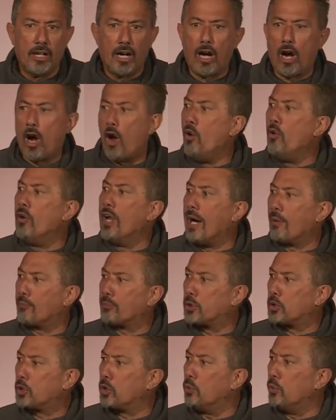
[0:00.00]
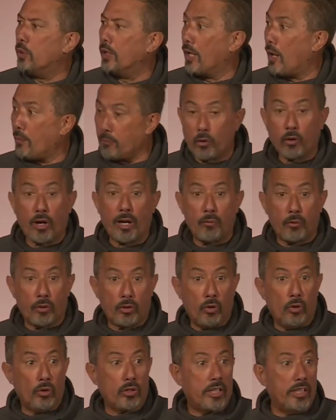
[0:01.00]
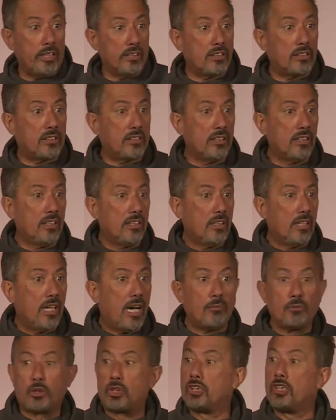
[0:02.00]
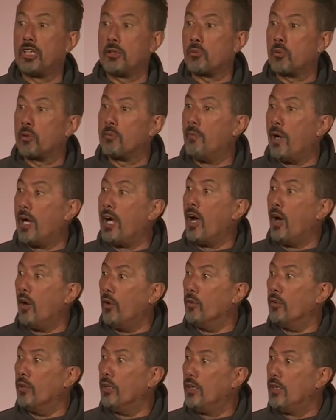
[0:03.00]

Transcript: Own up to it. I'm great with your kids. I'm shit with my own.